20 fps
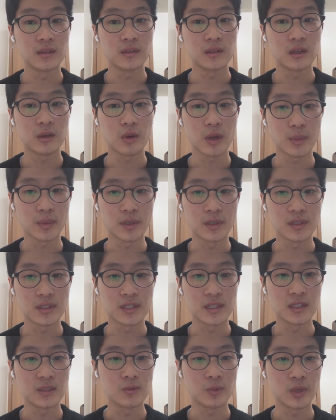However,
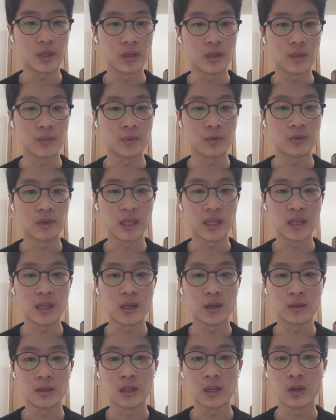since we are
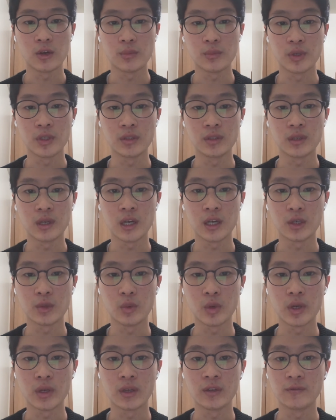upgrading our printer
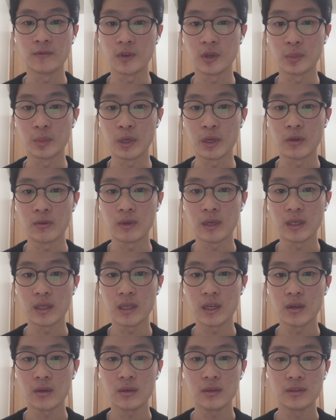hardware and firmware right
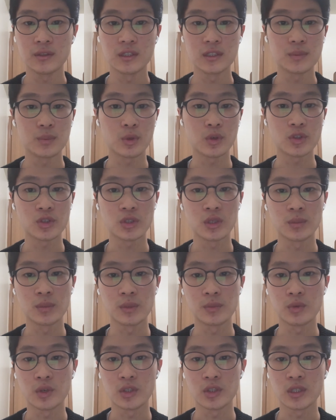now, this portion of
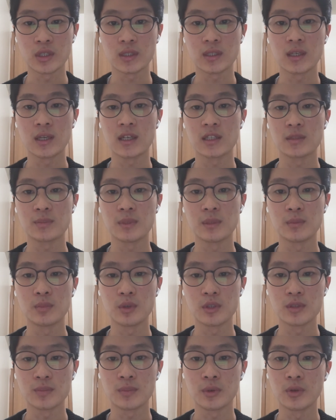the project has been
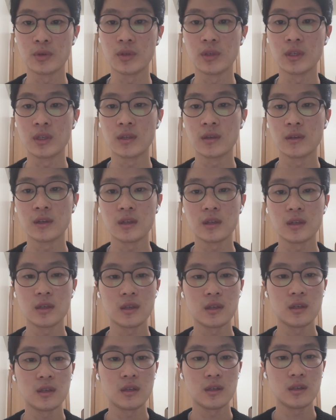postponed.
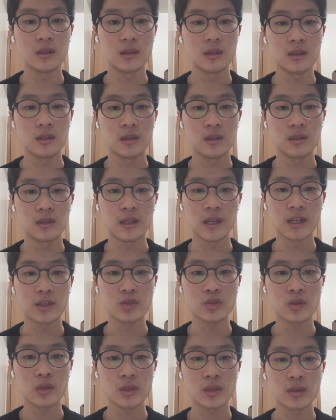The
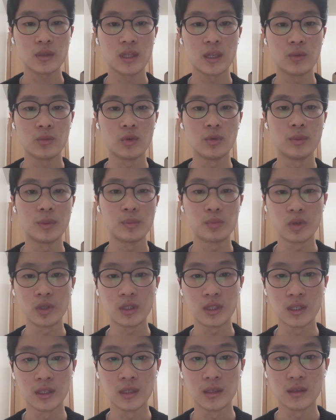actuator that will be
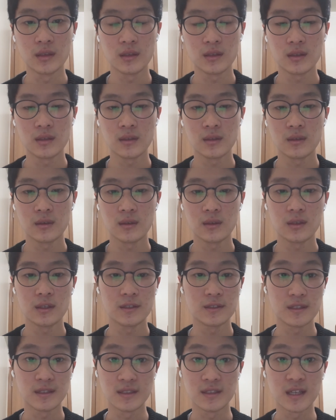printed
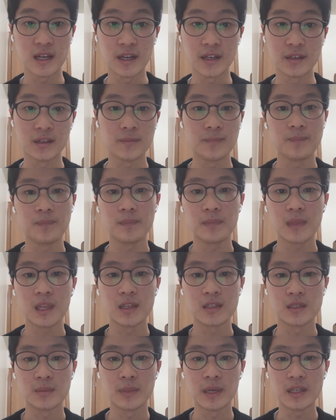is designed
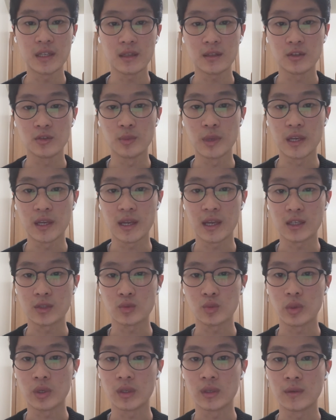as a bending pneumatic
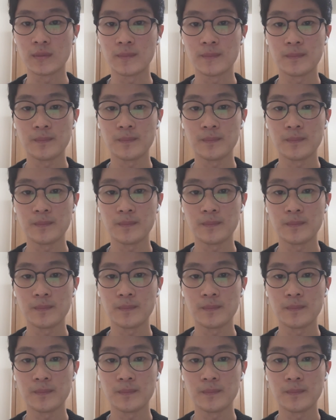actuator.